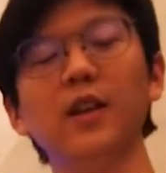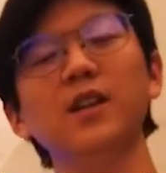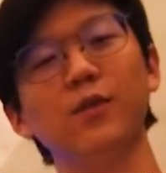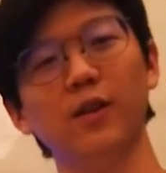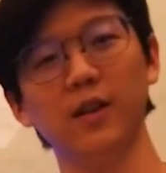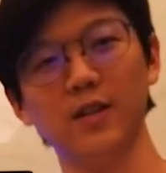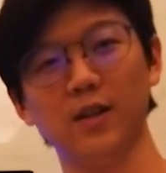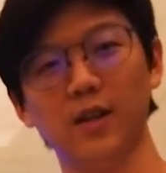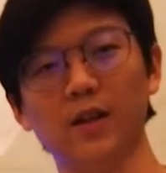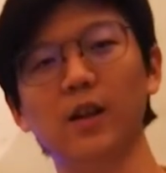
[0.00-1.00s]
Thanks for
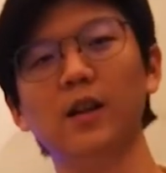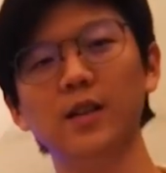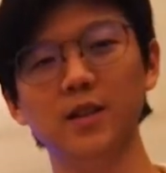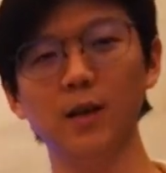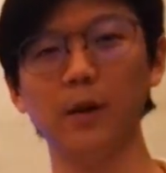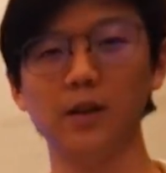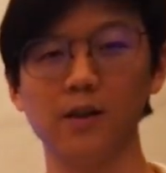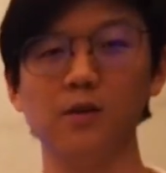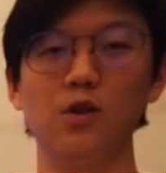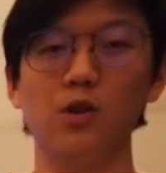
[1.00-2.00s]
listening. Let's take my time
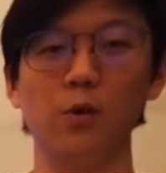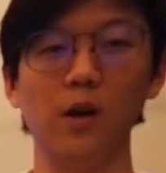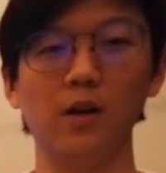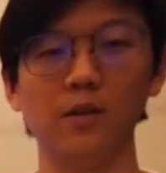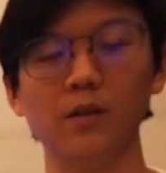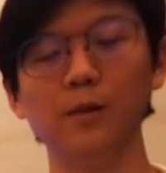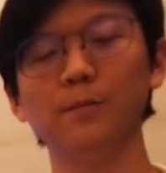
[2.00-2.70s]
to Jiwon.